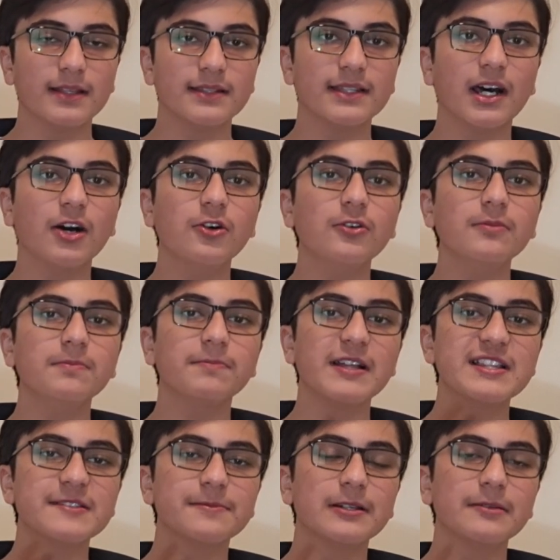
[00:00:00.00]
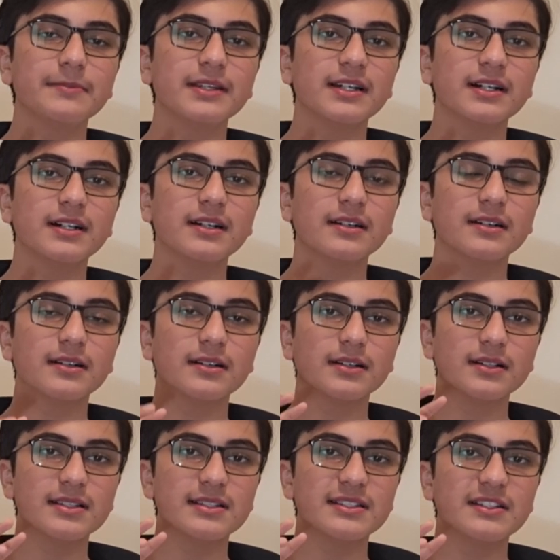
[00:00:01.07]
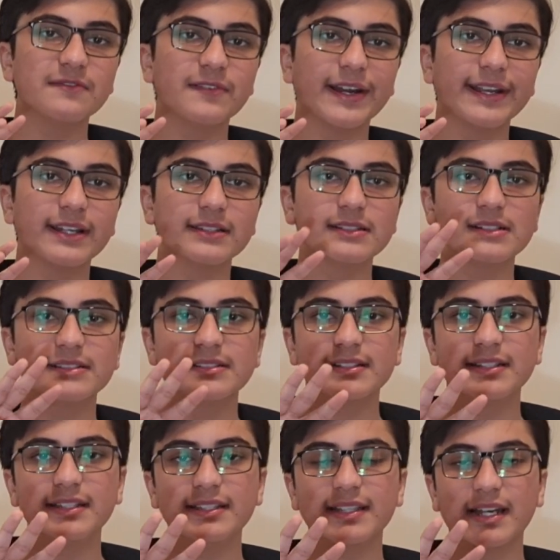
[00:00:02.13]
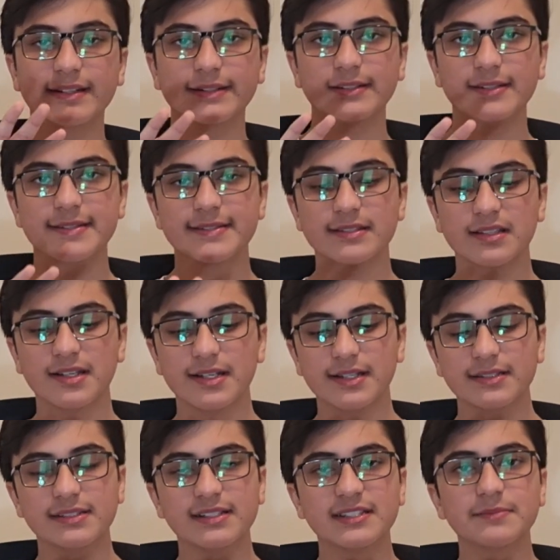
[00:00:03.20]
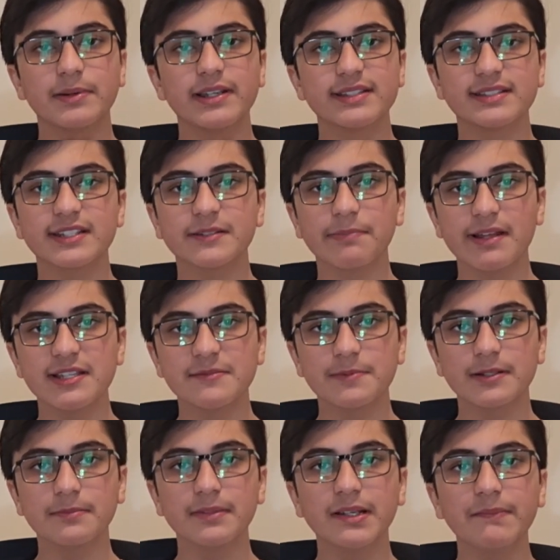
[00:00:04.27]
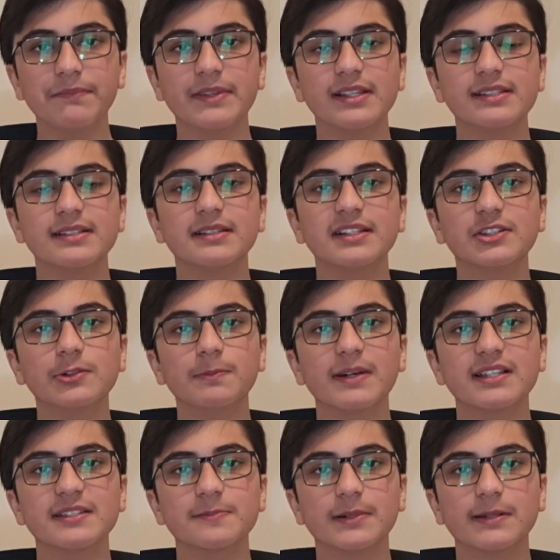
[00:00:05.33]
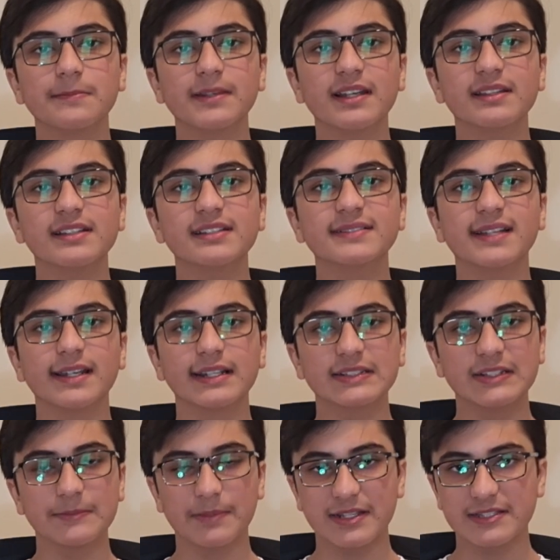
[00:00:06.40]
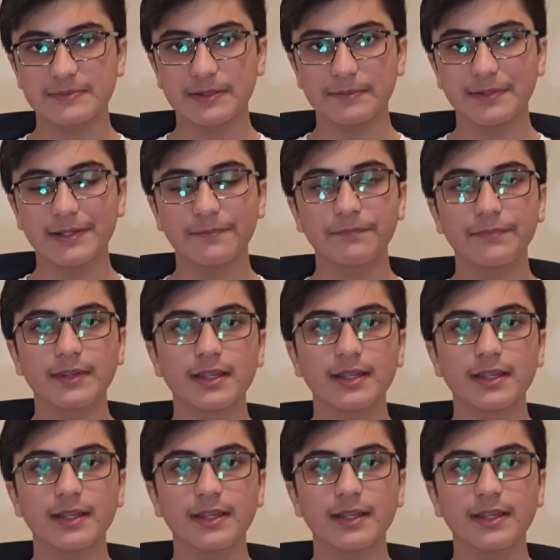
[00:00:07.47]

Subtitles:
Now, panspermia is defined under three categories. There is ballistic panspermia, there is lithopanspermia, and there is directed panspermia.